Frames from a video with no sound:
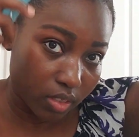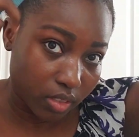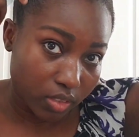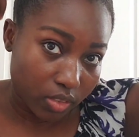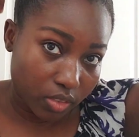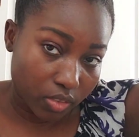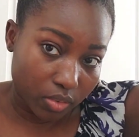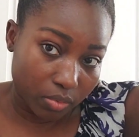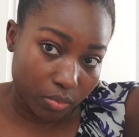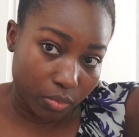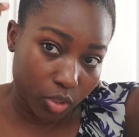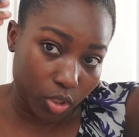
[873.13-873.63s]

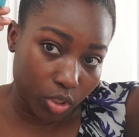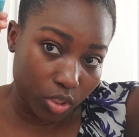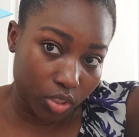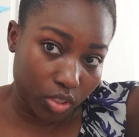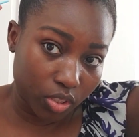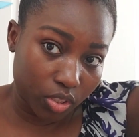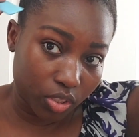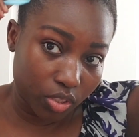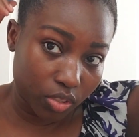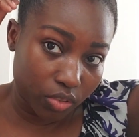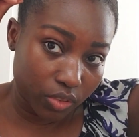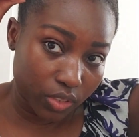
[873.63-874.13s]
So I'm
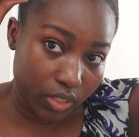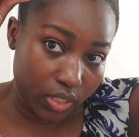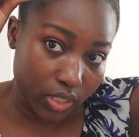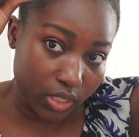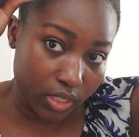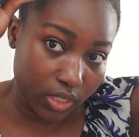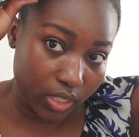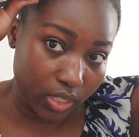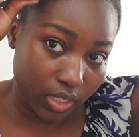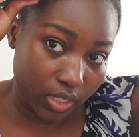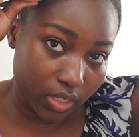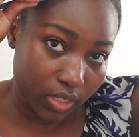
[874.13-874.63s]
just using
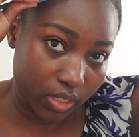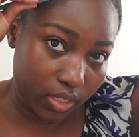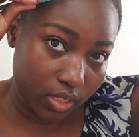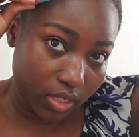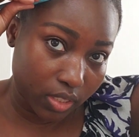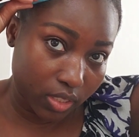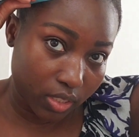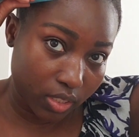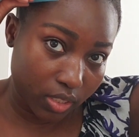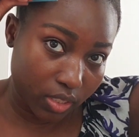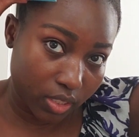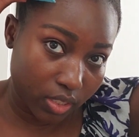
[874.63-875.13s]

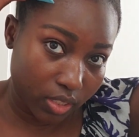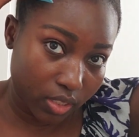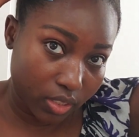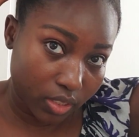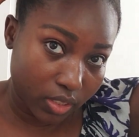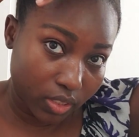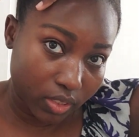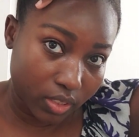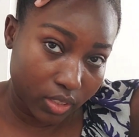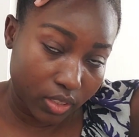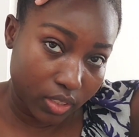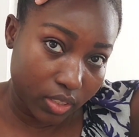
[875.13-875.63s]
this
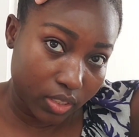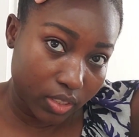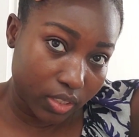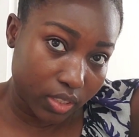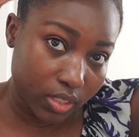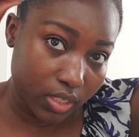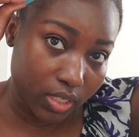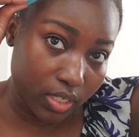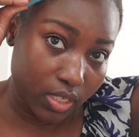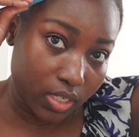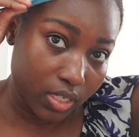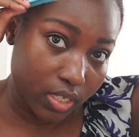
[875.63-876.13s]
and
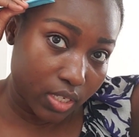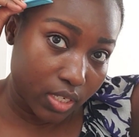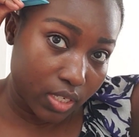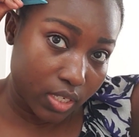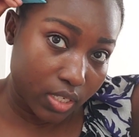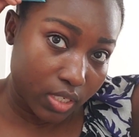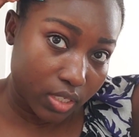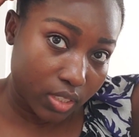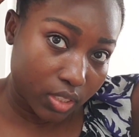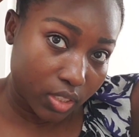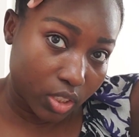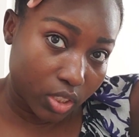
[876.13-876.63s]

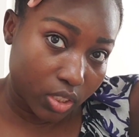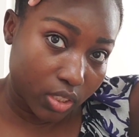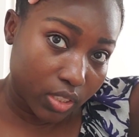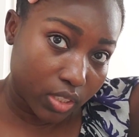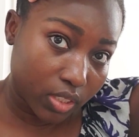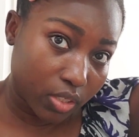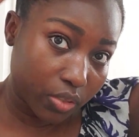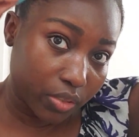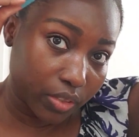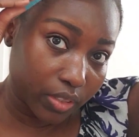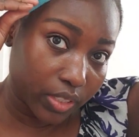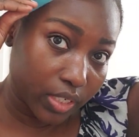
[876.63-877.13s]

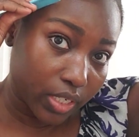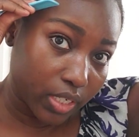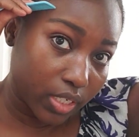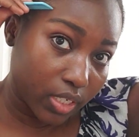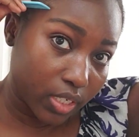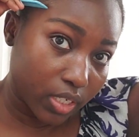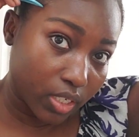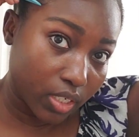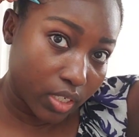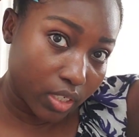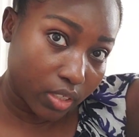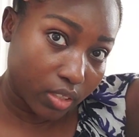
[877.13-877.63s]
just
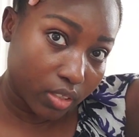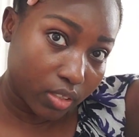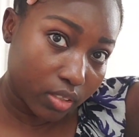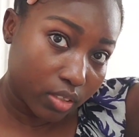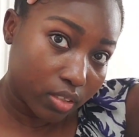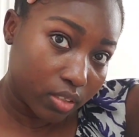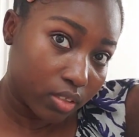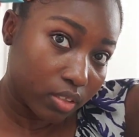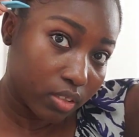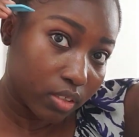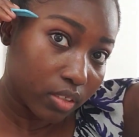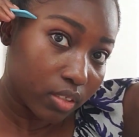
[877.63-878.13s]
creating
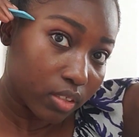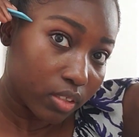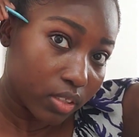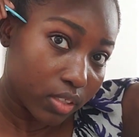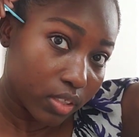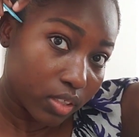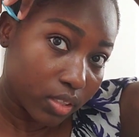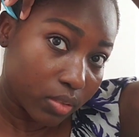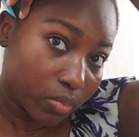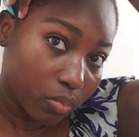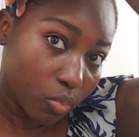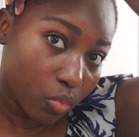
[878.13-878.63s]

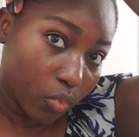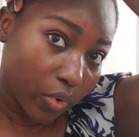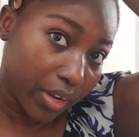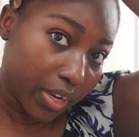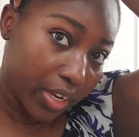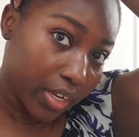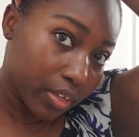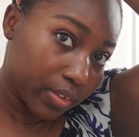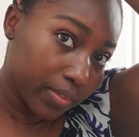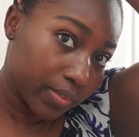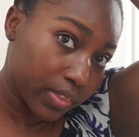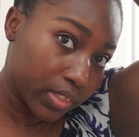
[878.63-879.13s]
some
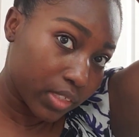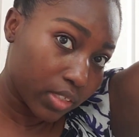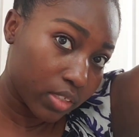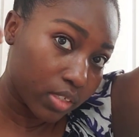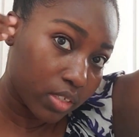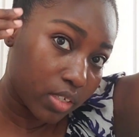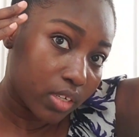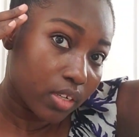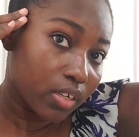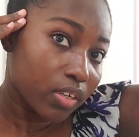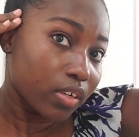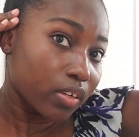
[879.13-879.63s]
waves
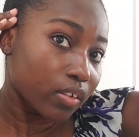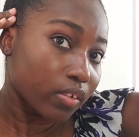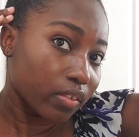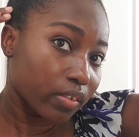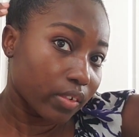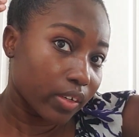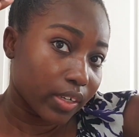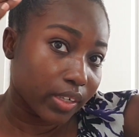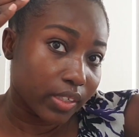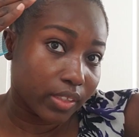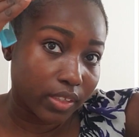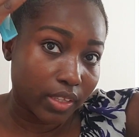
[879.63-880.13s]

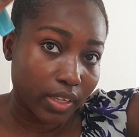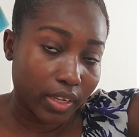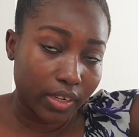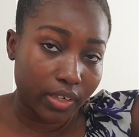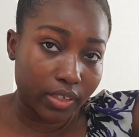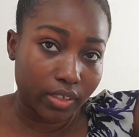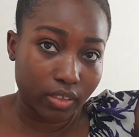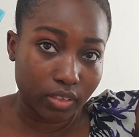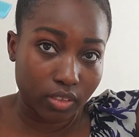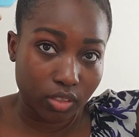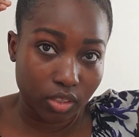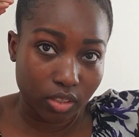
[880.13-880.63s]
right there.